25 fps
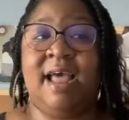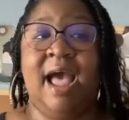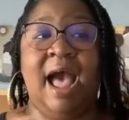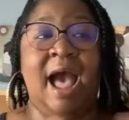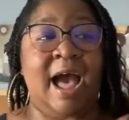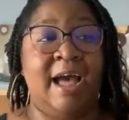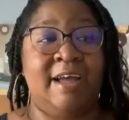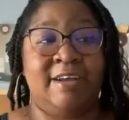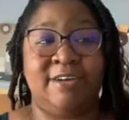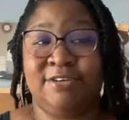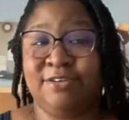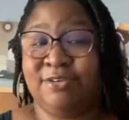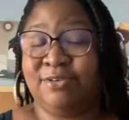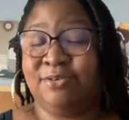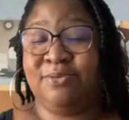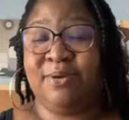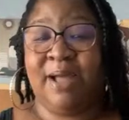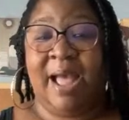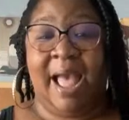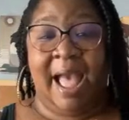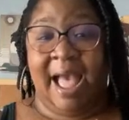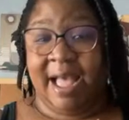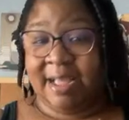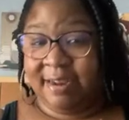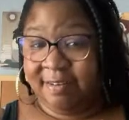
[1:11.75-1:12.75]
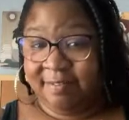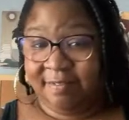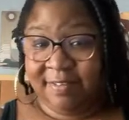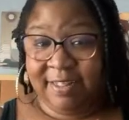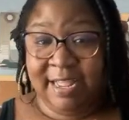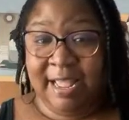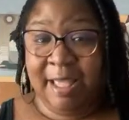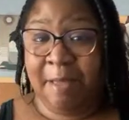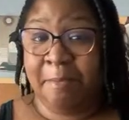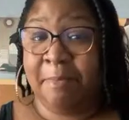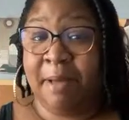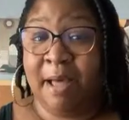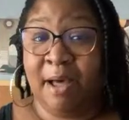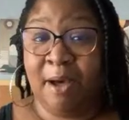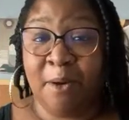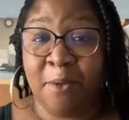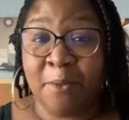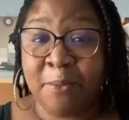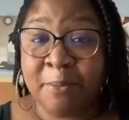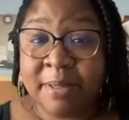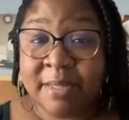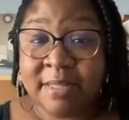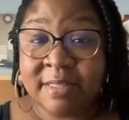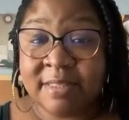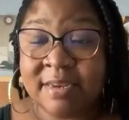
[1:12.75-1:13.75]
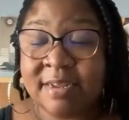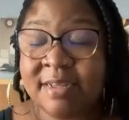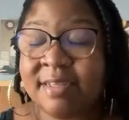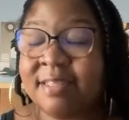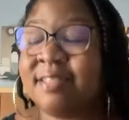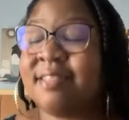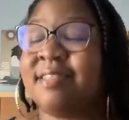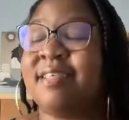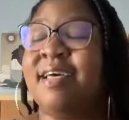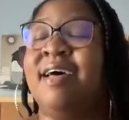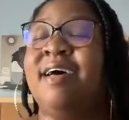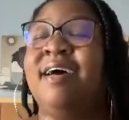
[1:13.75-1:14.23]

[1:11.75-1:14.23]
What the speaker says: I do actively in my own business